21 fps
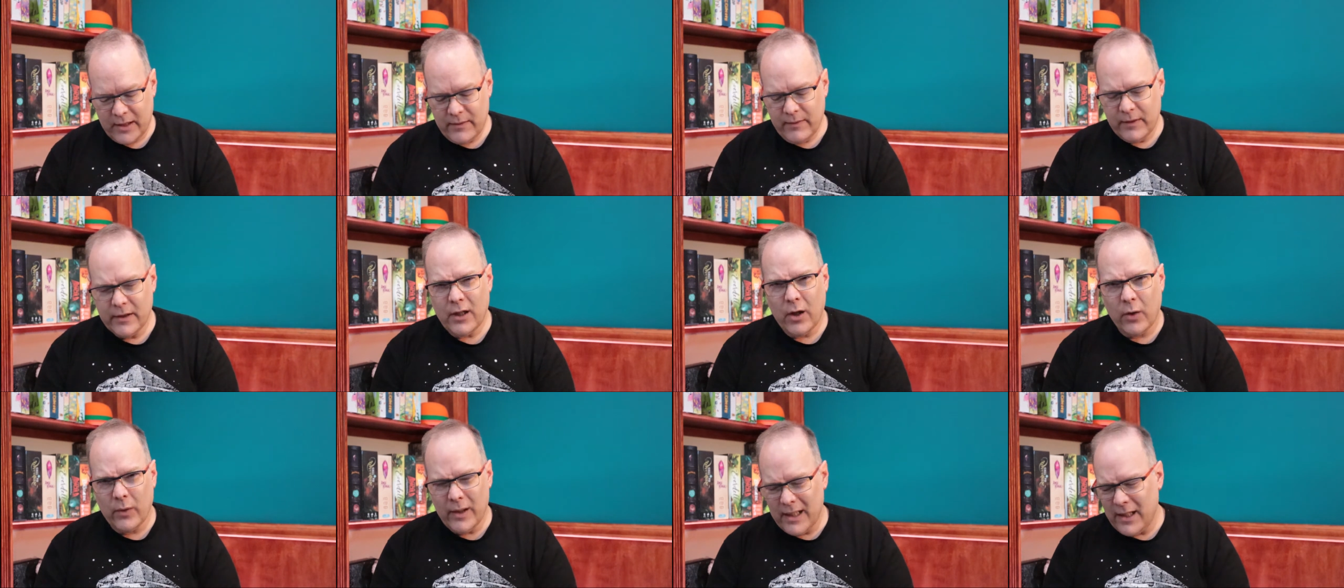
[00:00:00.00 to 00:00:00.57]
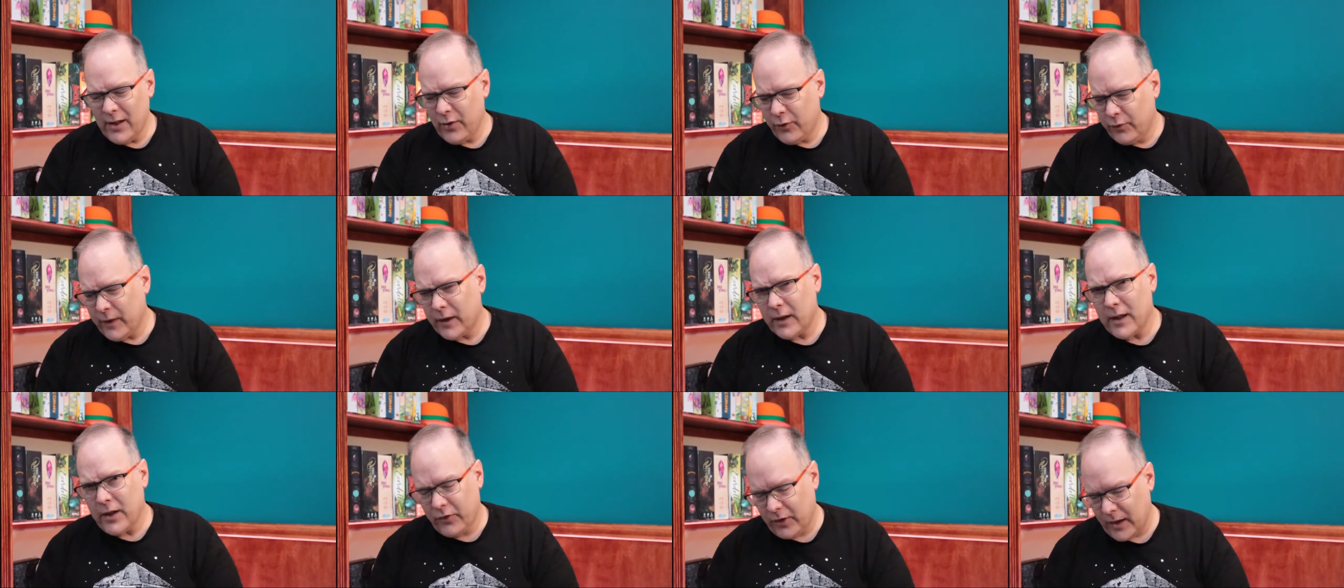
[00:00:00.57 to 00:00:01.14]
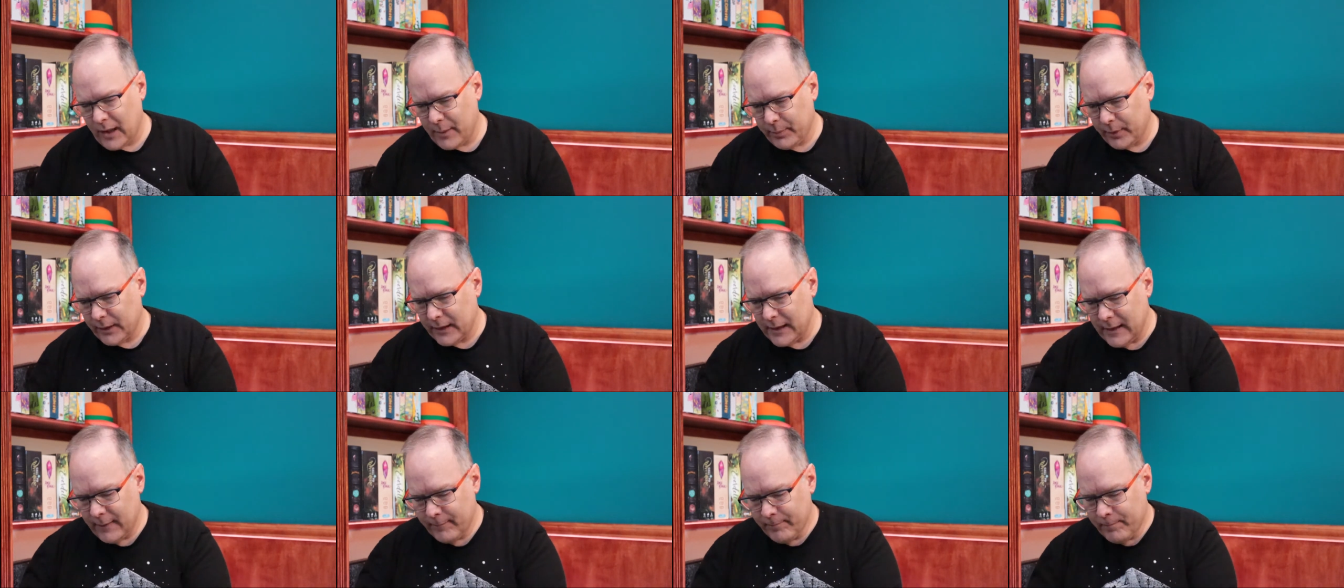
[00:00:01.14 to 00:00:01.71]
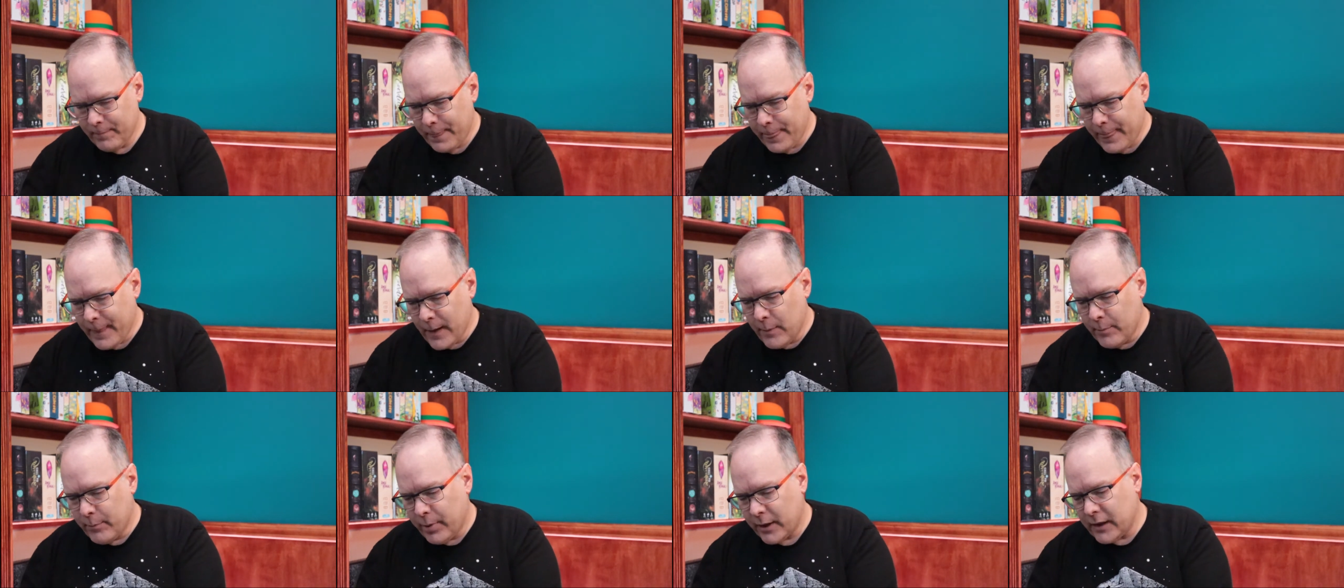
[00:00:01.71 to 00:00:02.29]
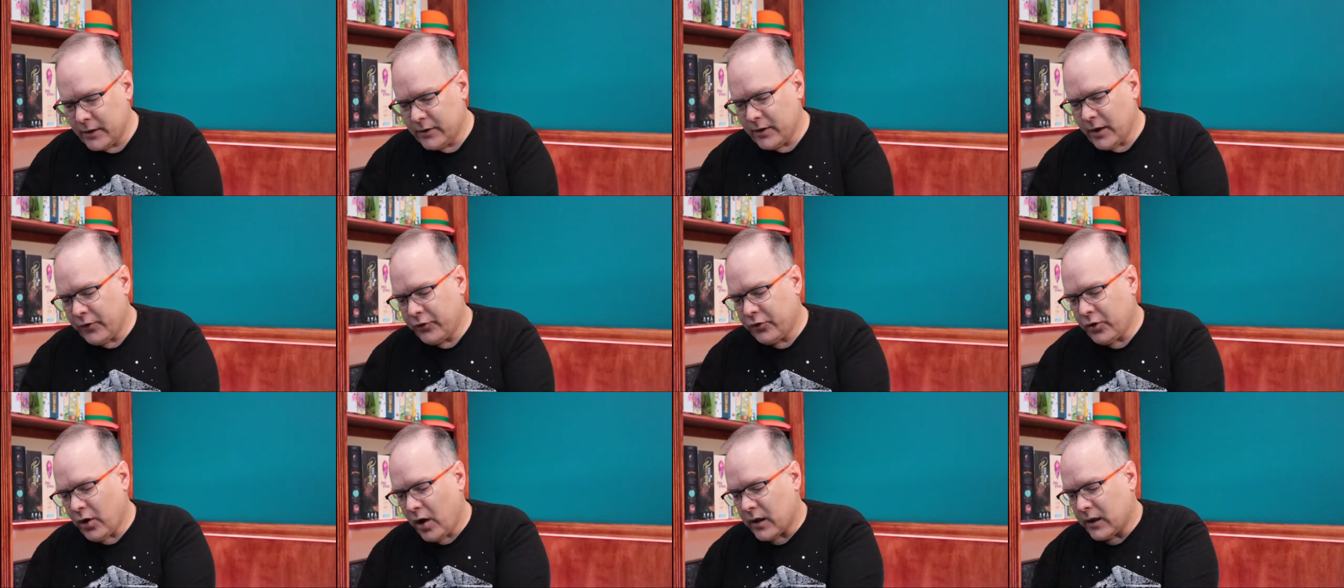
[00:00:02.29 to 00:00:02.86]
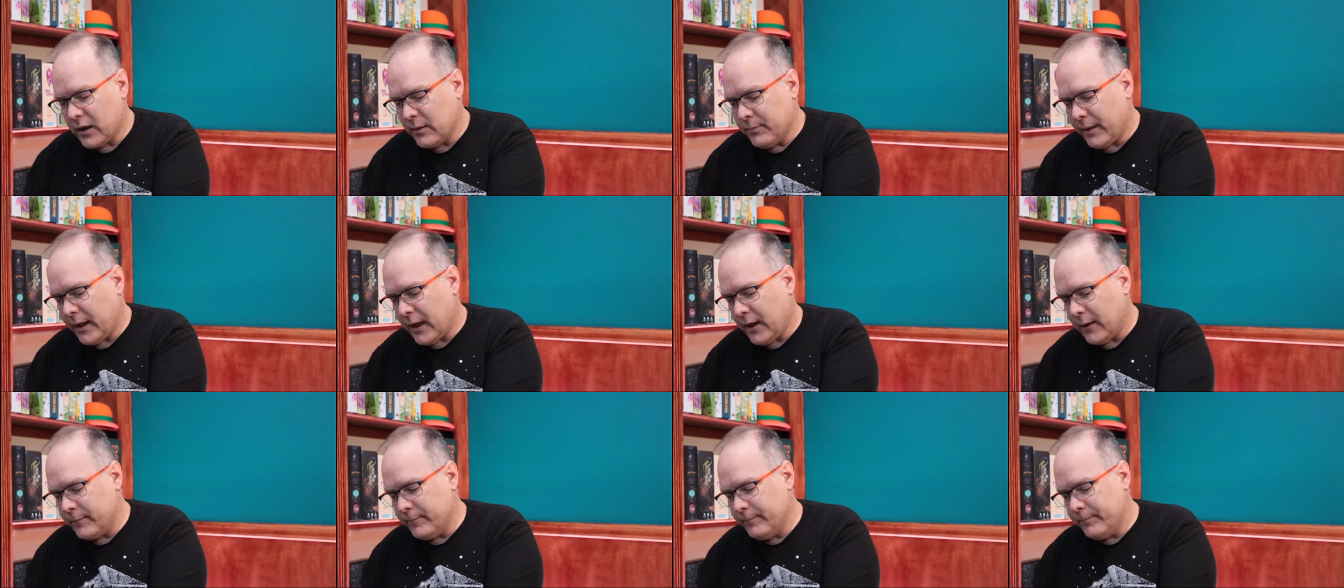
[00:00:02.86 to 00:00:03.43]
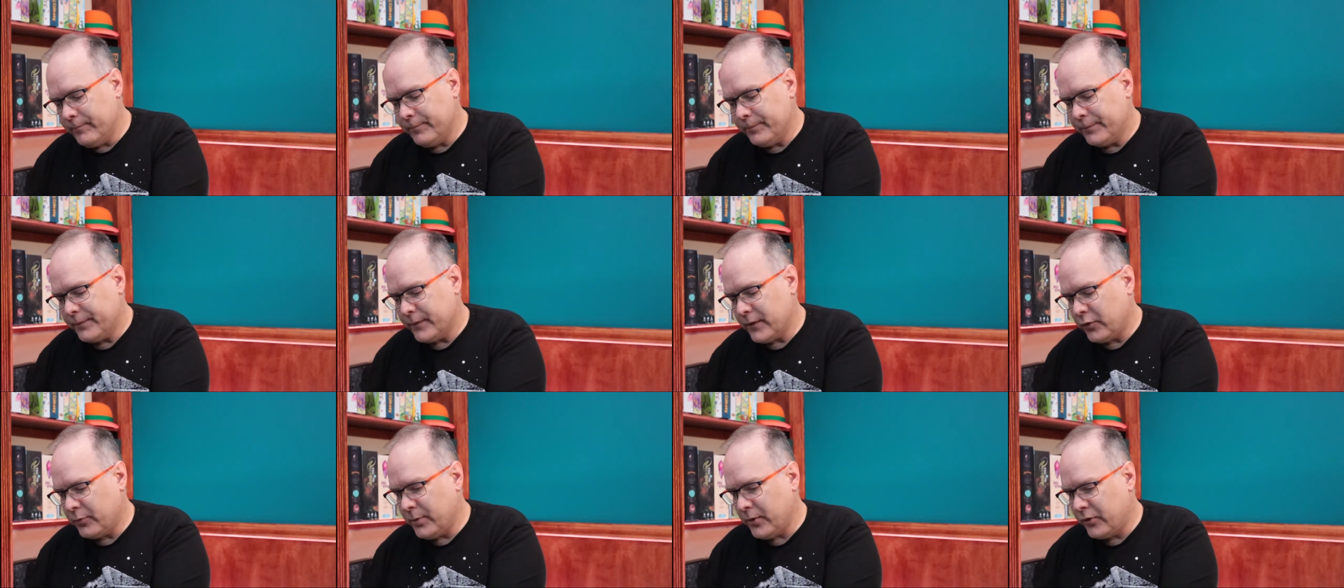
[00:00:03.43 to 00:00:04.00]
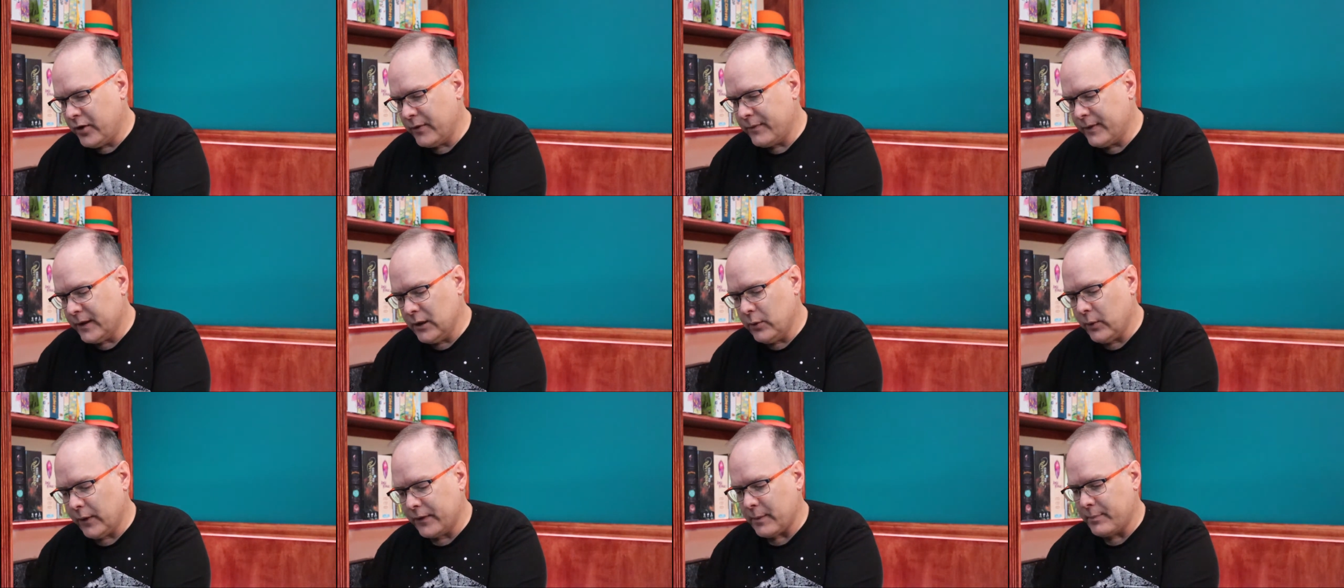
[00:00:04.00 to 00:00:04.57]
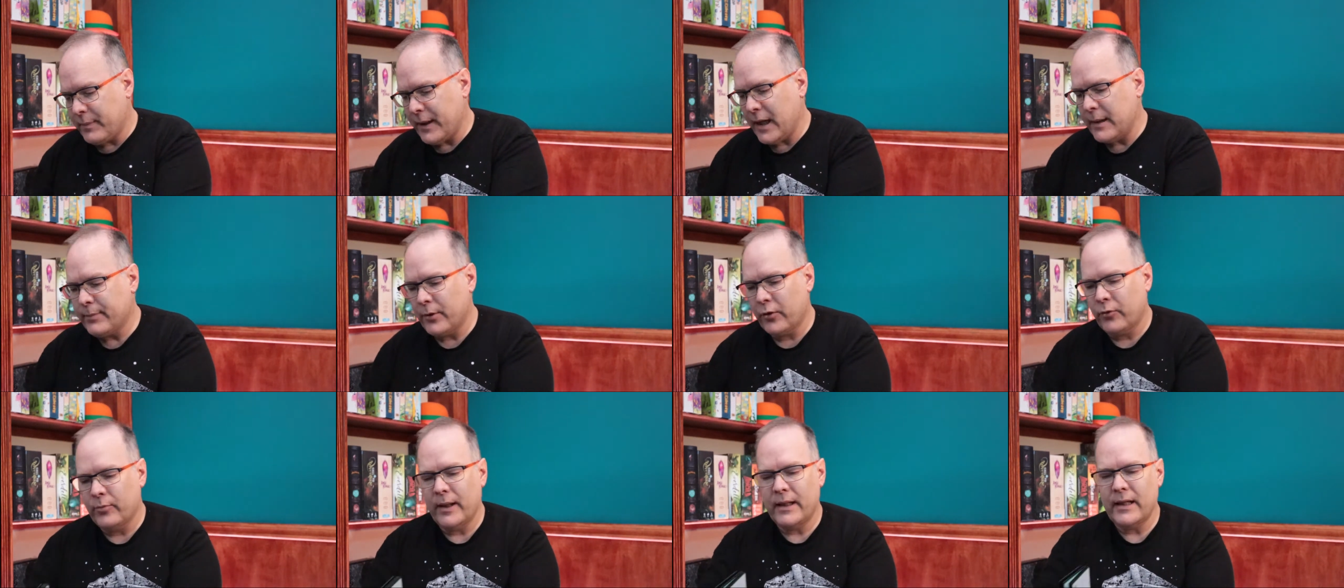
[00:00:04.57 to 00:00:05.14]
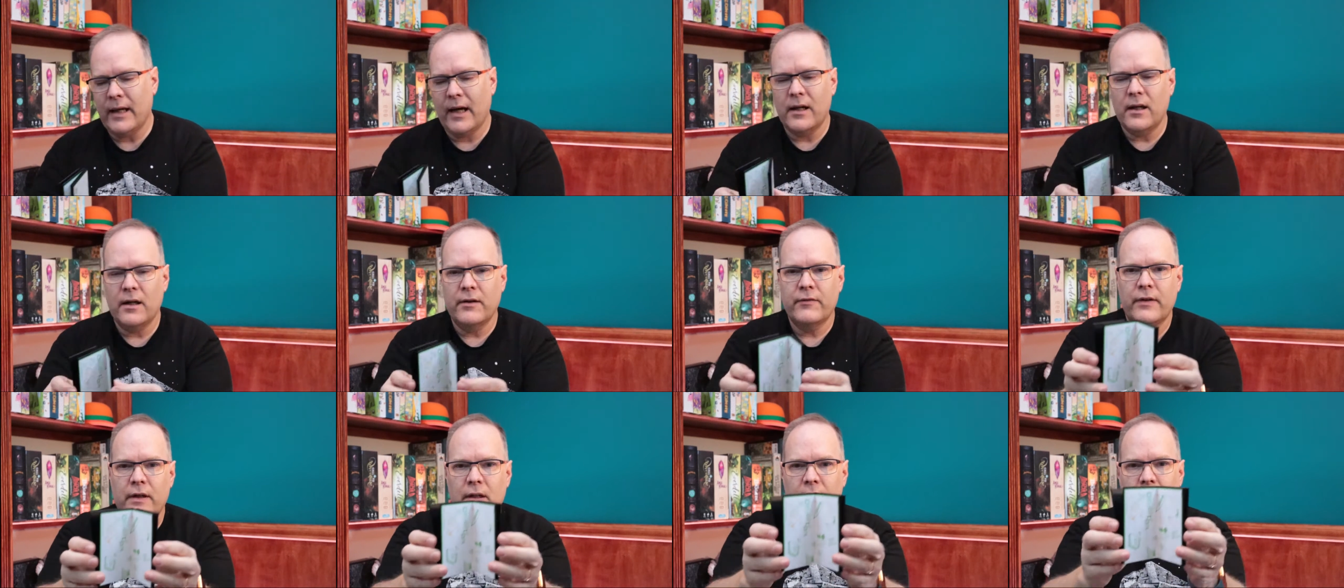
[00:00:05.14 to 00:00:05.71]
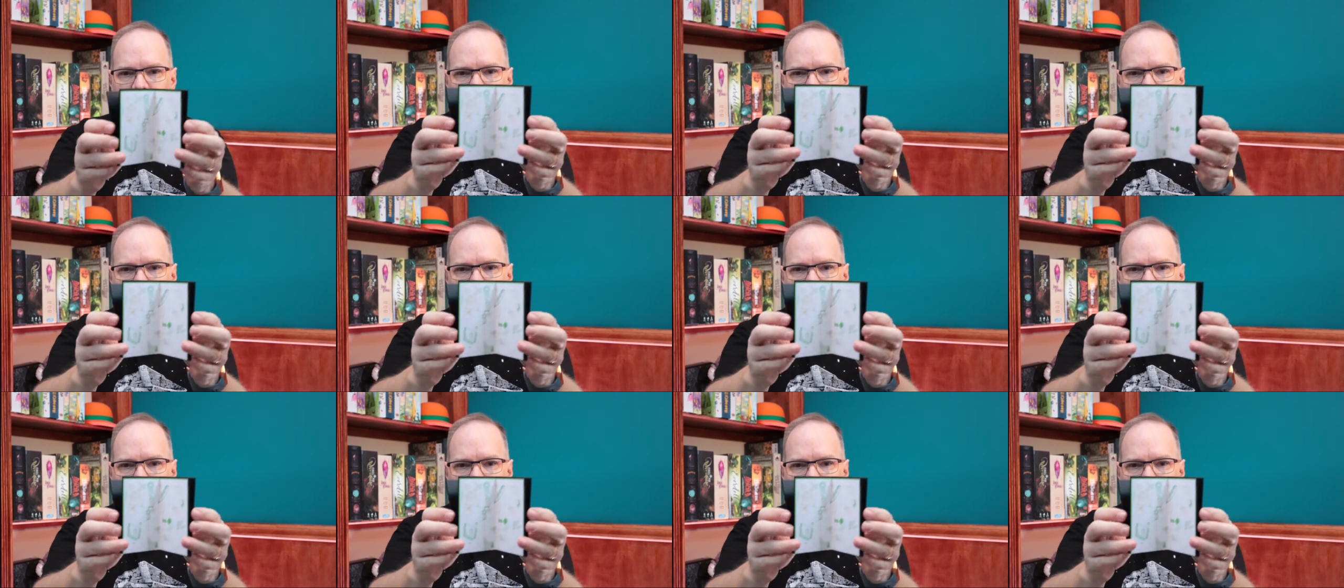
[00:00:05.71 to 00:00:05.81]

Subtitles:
Even though it is very sampley, but it does talk about specifically what the paper's made out of.